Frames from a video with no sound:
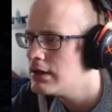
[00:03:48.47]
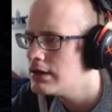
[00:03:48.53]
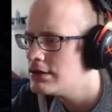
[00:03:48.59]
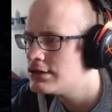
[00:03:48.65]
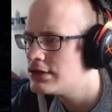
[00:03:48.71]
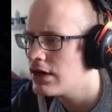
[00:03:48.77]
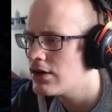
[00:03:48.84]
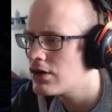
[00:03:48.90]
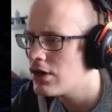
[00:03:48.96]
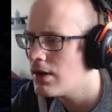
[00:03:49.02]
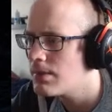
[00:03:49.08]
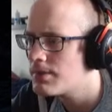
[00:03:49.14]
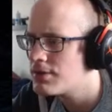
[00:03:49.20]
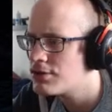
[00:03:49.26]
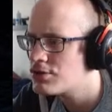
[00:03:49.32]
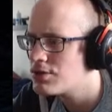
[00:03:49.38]

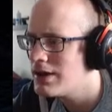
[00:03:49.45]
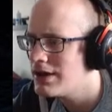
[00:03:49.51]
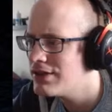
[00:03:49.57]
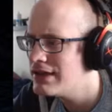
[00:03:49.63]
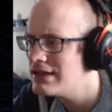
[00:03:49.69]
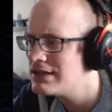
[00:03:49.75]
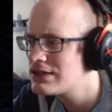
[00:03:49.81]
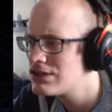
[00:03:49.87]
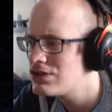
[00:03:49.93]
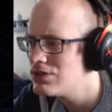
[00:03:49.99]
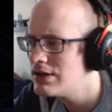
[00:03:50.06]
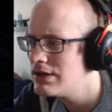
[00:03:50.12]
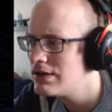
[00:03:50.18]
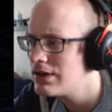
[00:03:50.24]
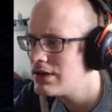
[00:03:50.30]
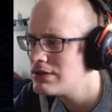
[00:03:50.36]
Gyrocopter as well. These two
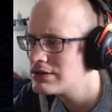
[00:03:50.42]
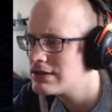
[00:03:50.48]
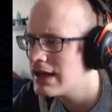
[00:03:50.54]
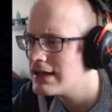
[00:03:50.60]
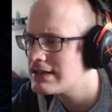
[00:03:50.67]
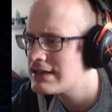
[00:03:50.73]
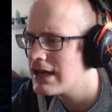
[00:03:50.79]
heroes had